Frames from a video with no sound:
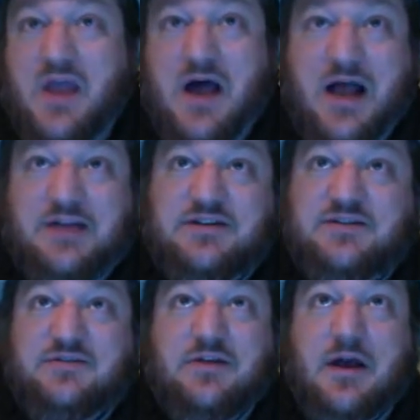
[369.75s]
I
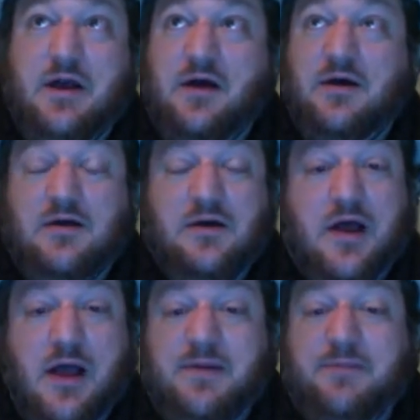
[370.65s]
just. Uh,
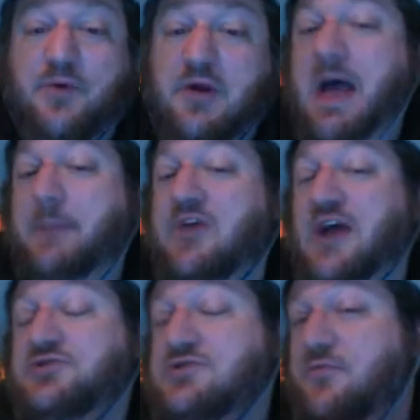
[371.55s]
I mean, perhaps I
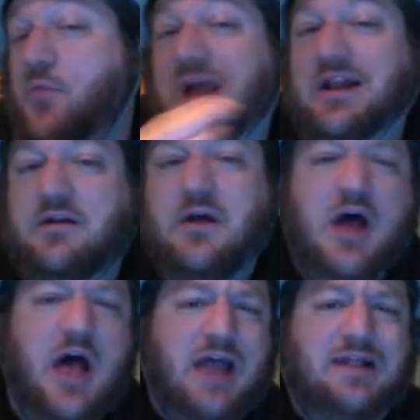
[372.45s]
should have waited
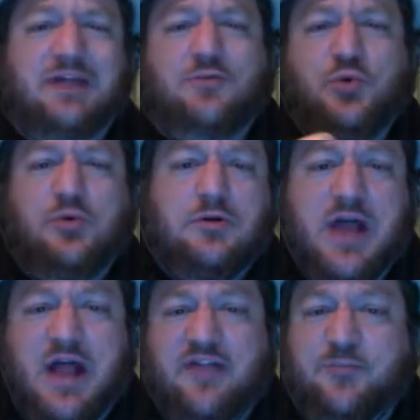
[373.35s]
and let cooler
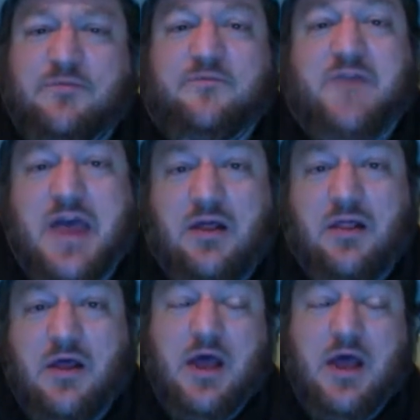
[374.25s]
heads prevail